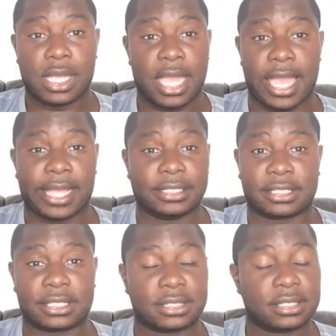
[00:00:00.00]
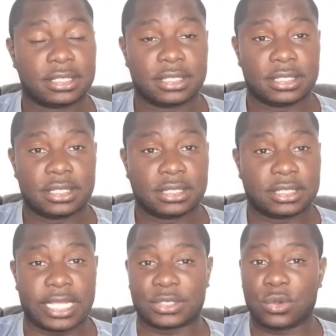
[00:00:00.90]
And
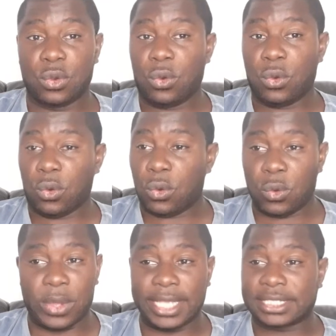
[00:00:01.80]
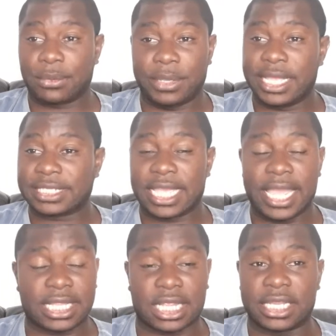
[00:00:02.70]
there's always, when there's a
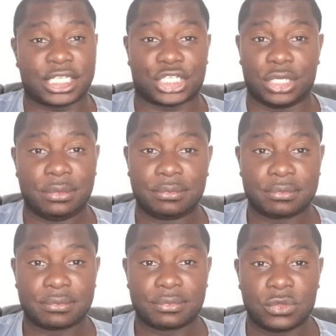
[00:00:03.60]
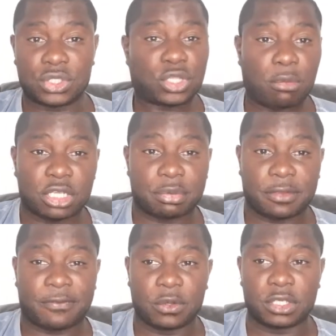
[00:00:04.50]
head collision, not so much
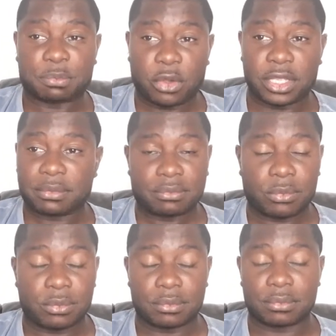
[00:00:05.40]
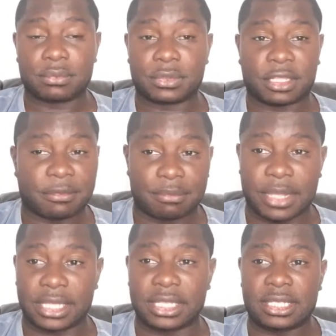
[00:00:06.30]
midfielders, but
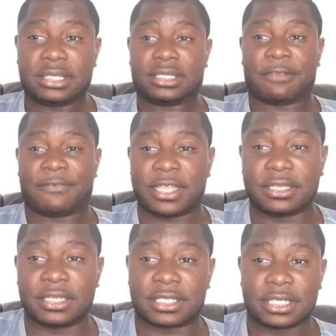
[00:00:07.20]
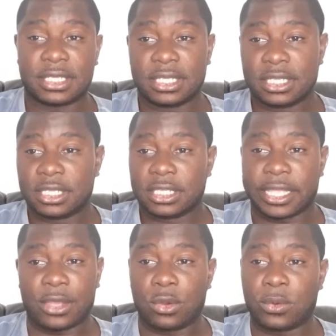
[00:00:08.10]
mainly defenders,
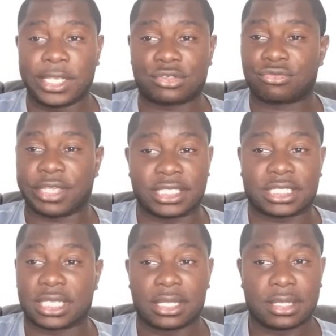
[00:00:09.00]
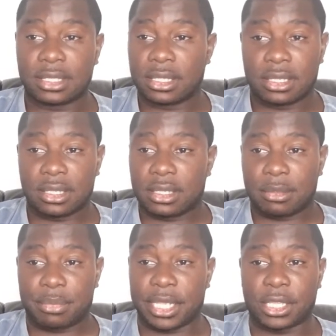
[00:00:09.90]
they always risk
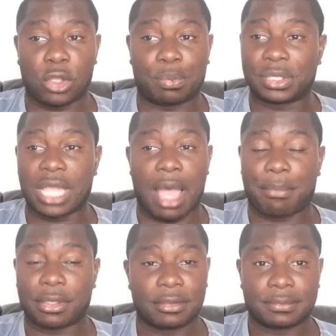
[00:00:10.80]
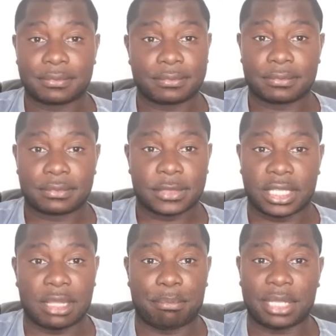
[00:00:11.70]
being opened up
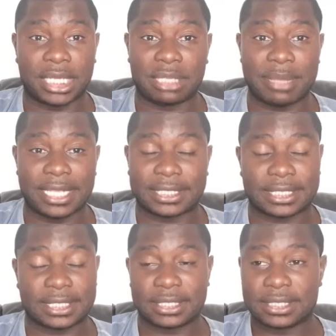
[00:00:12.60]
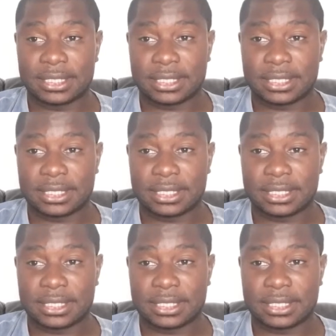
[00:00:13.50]
in a bloody mess.